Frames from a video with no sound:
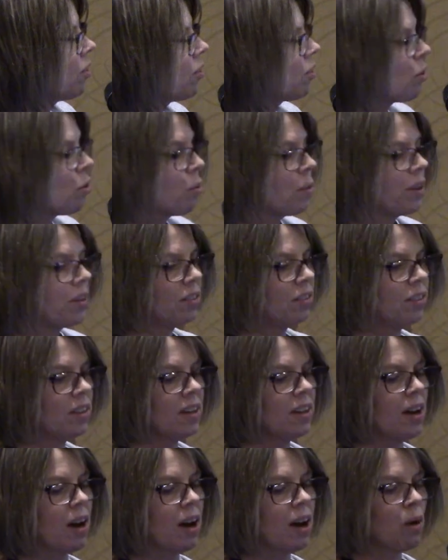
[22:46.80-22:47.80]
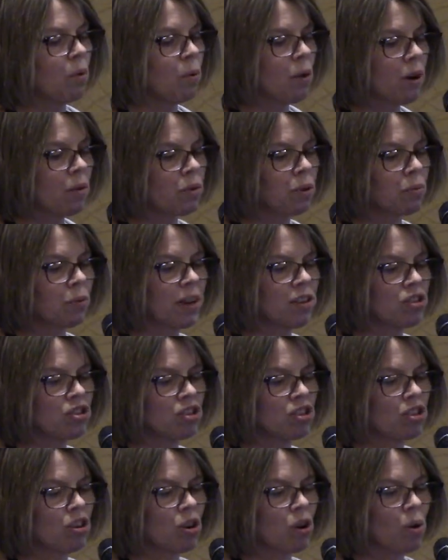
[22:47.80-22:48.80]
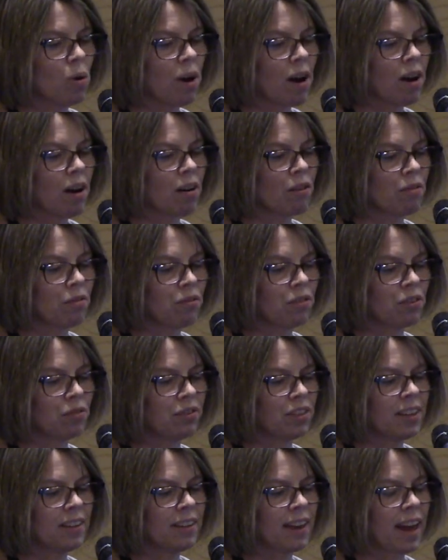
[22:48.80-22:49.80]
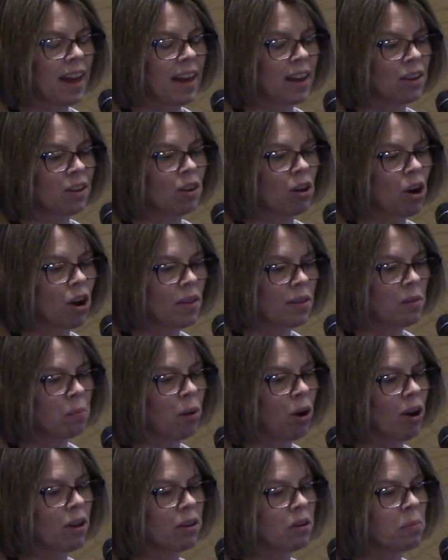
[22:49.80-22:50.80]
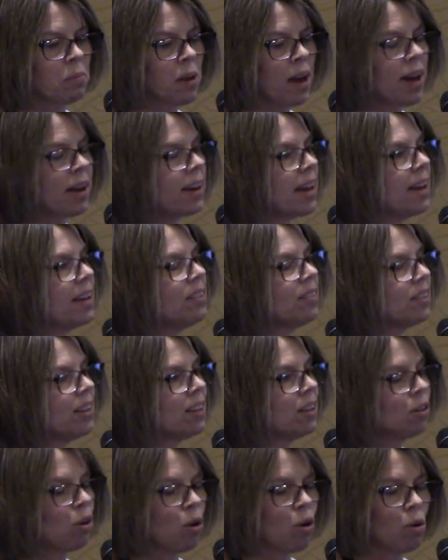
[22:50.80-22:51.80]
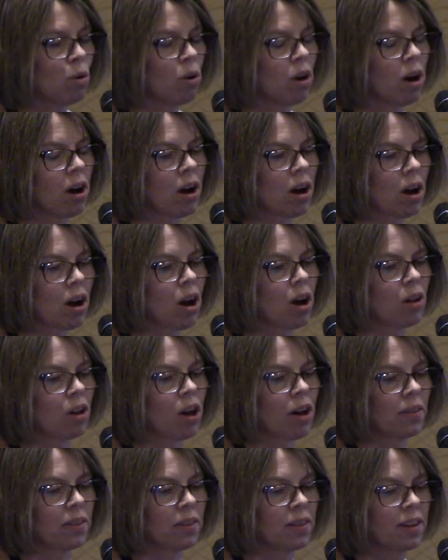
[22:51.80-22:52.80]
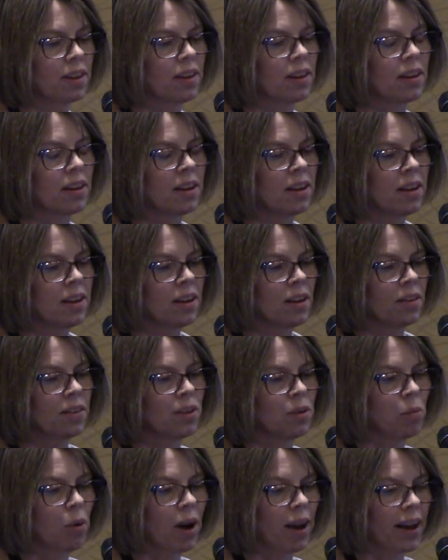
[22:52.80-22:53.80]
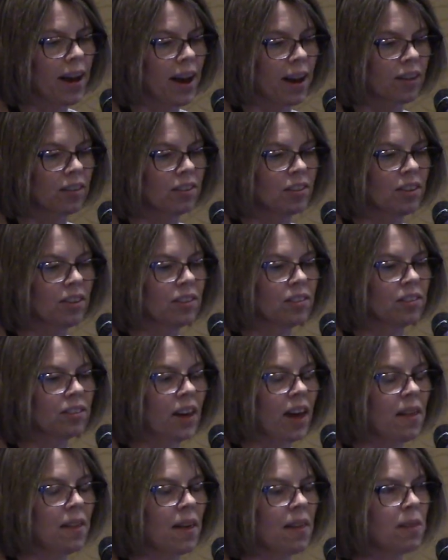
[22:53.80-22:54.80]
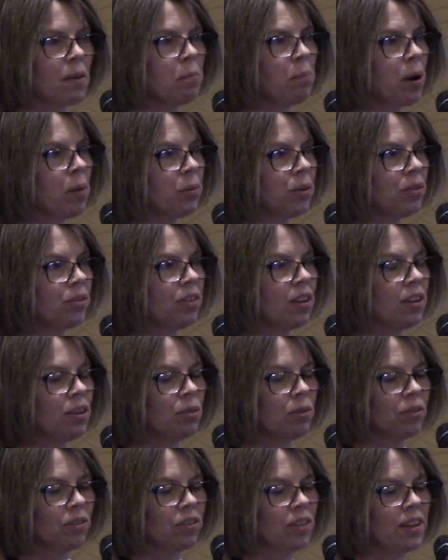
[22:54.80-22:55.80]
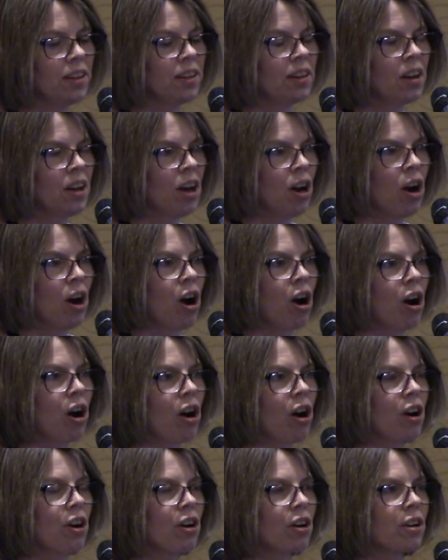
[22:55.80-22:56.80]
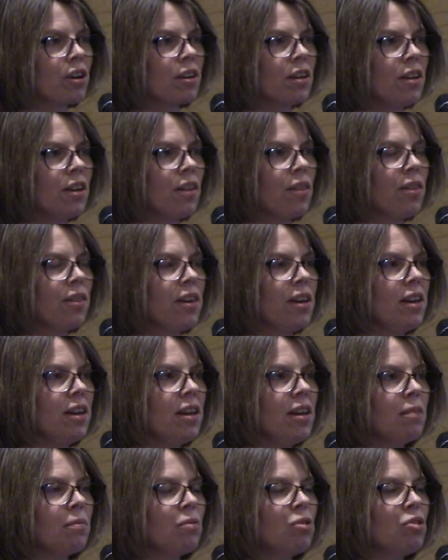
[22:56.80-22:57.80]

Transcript: So we see the ratio of 15N on the bottom and 18O along the y-axis, and then the bubbles that you see are the